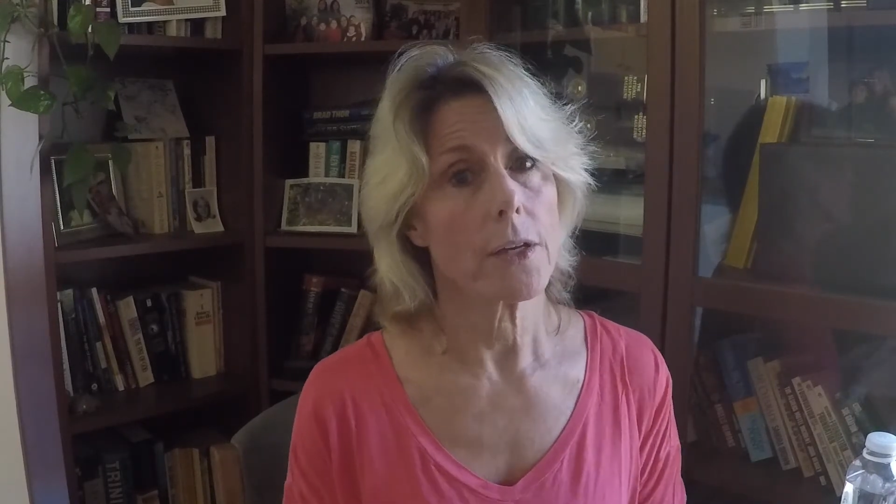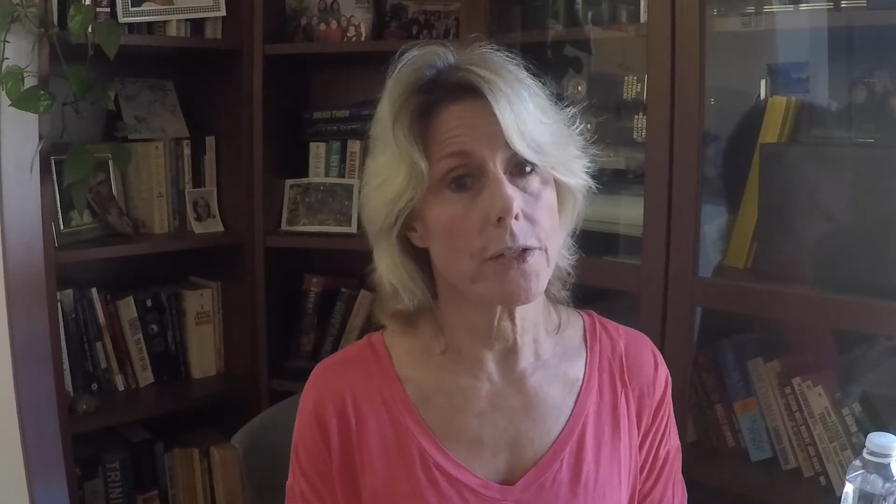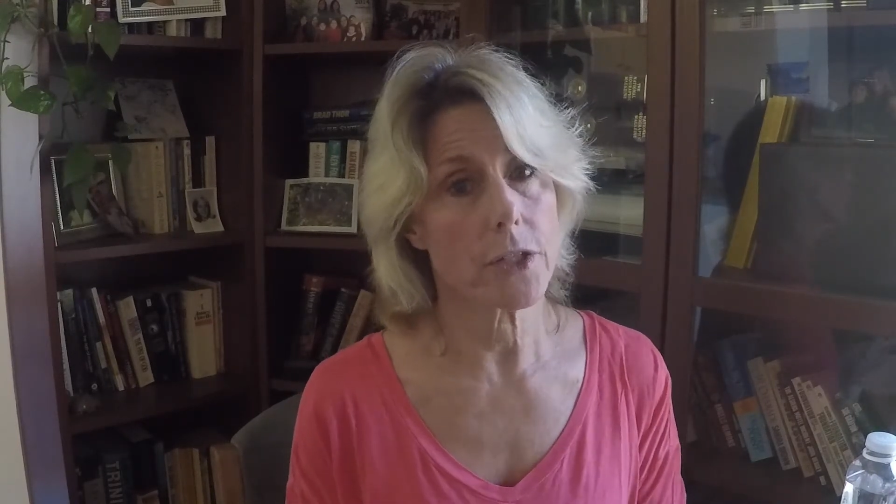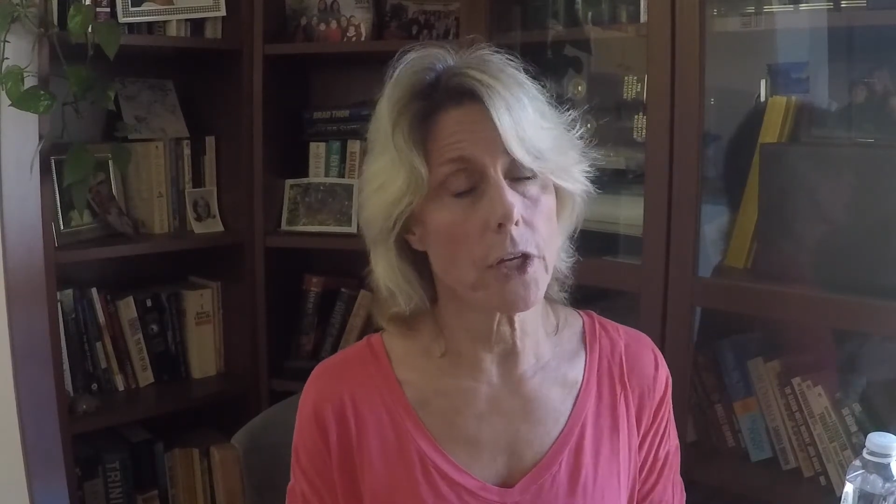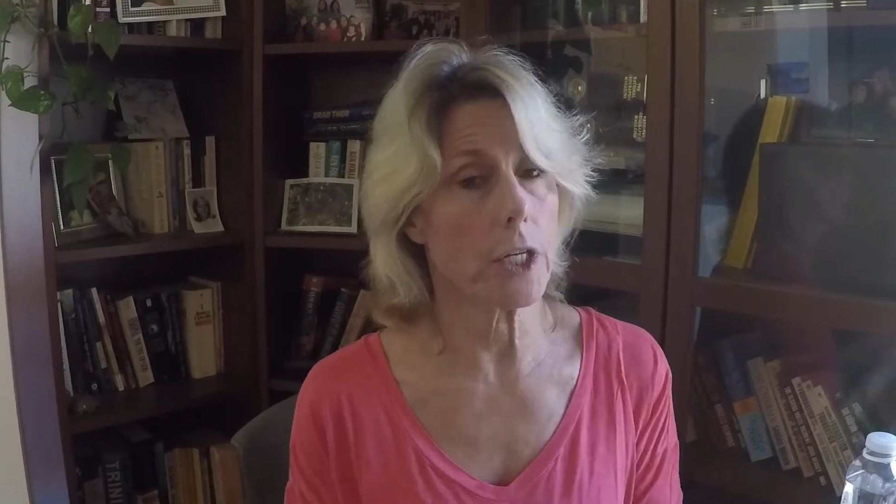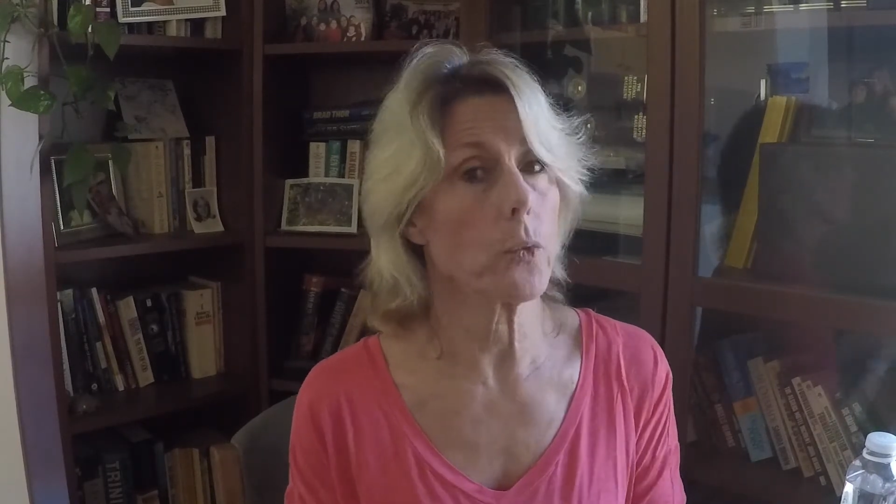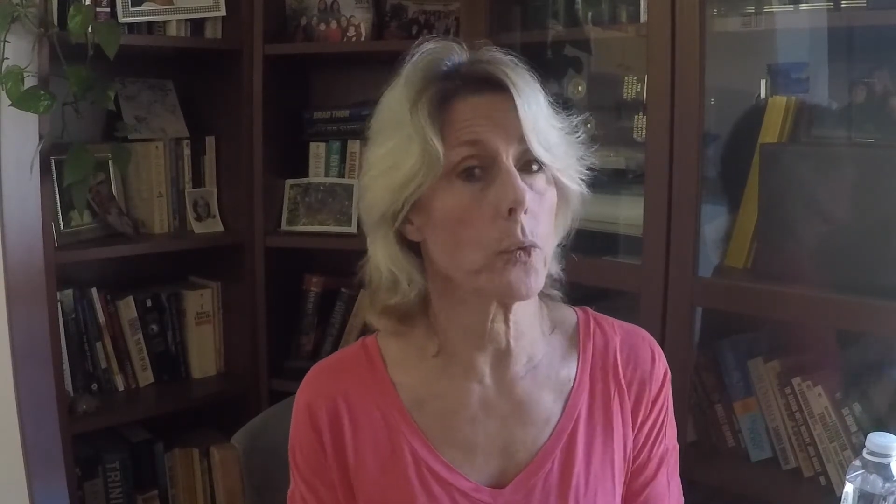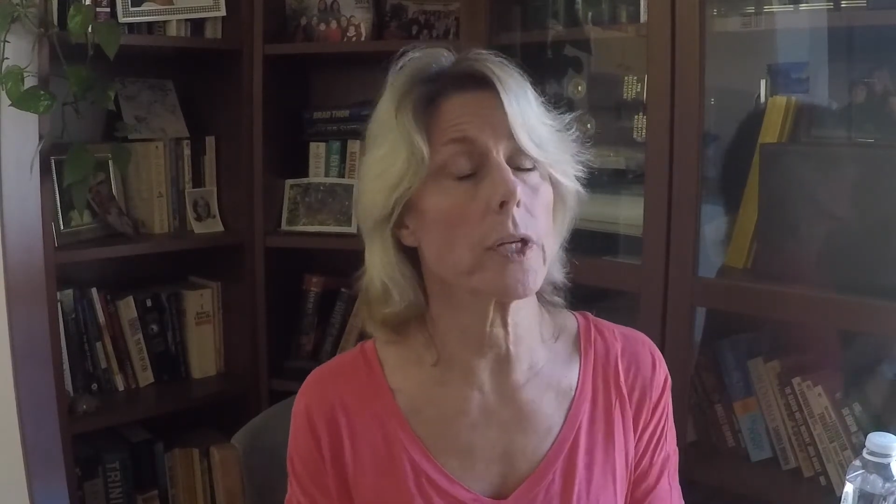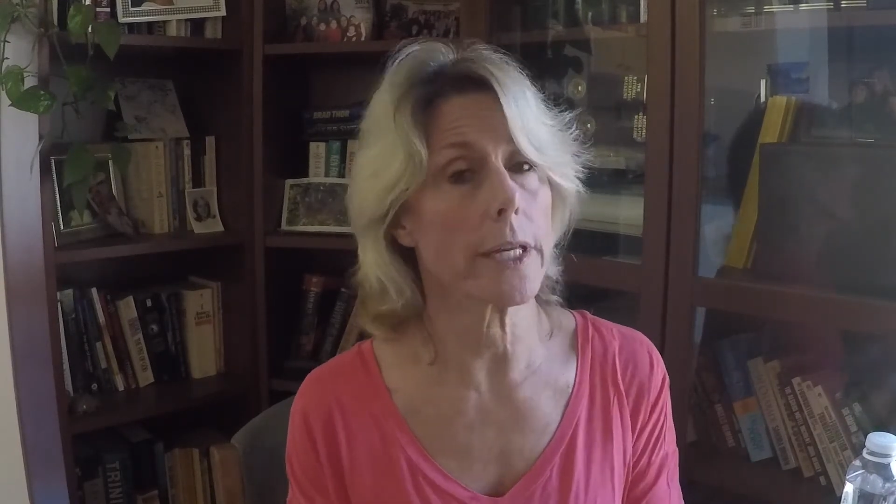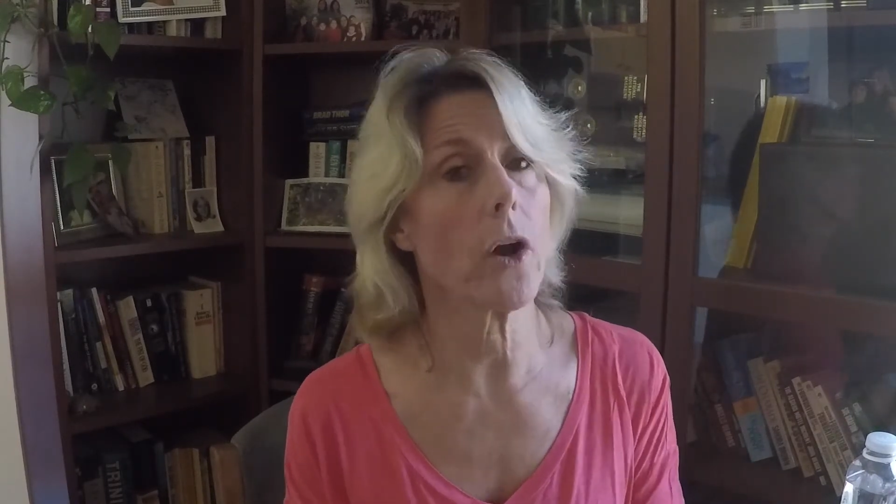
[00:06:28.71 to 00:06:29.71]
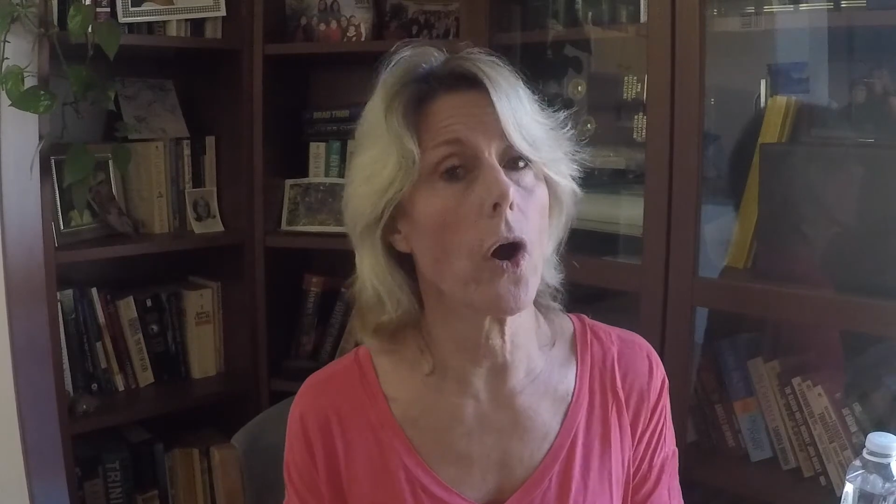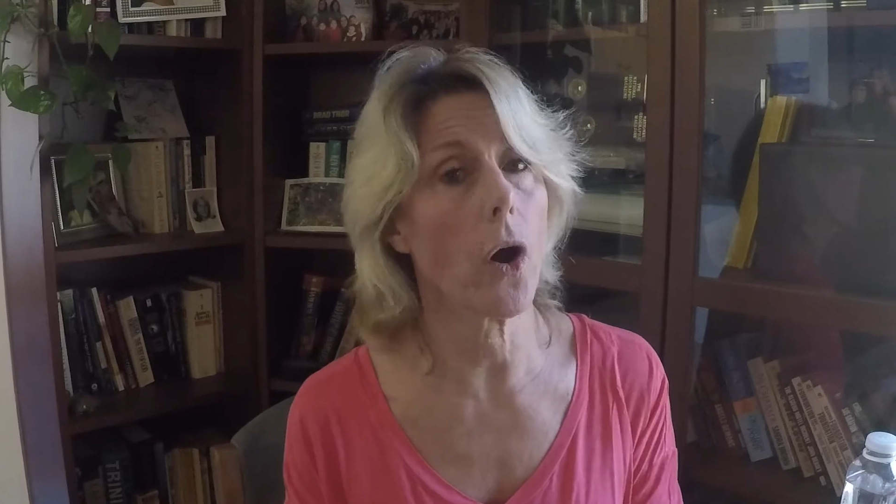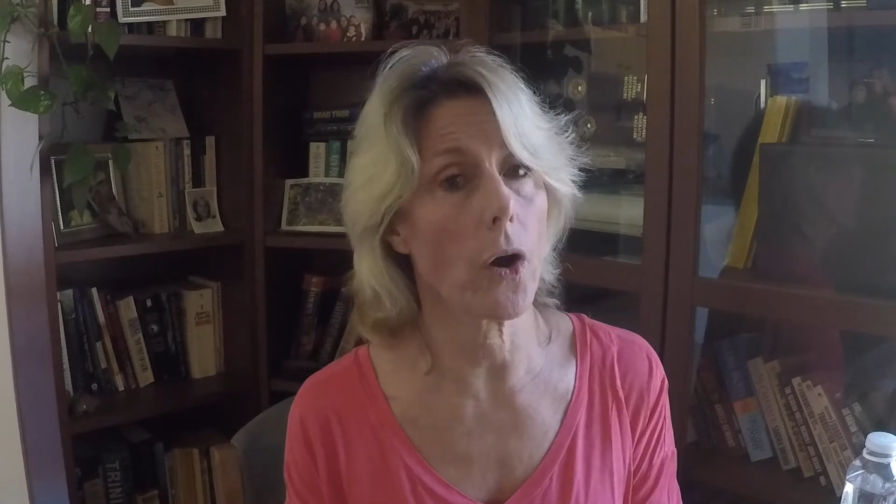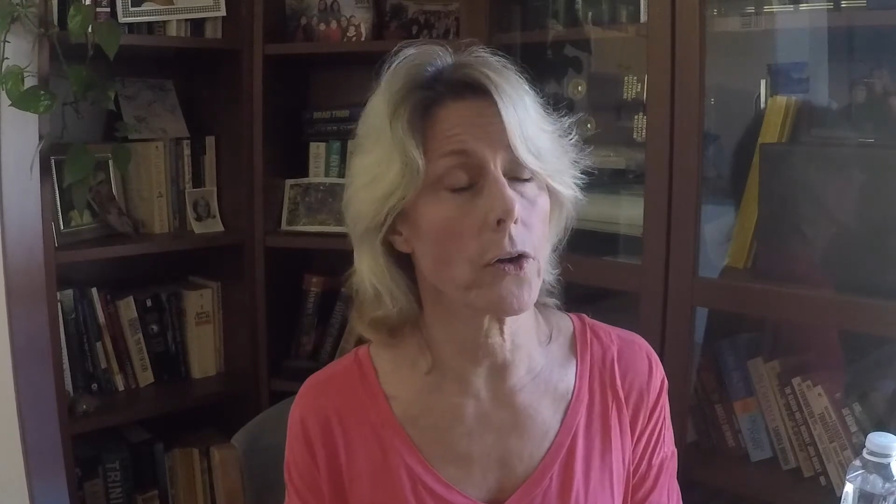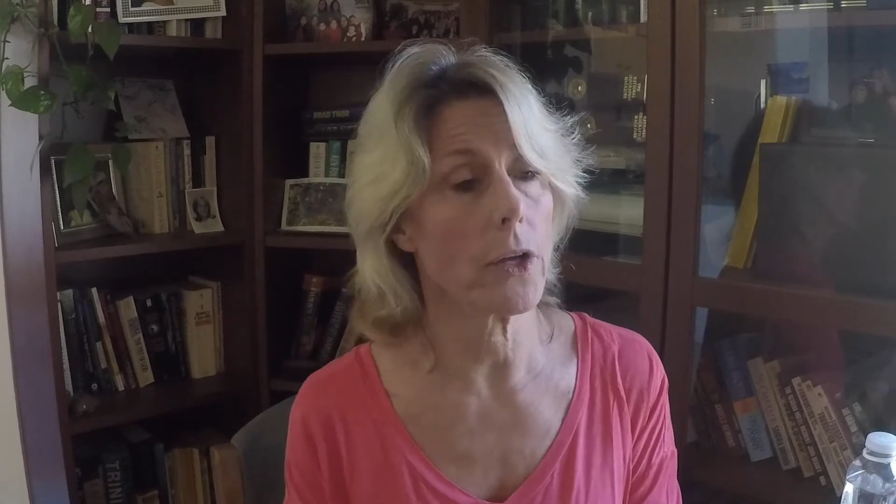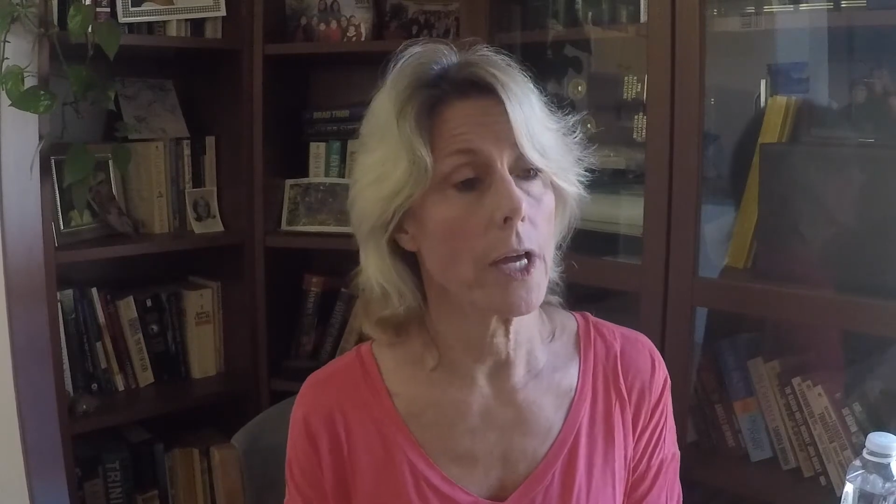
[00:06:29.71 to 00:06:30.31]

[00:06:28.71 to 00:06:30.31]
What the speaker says: studying really hard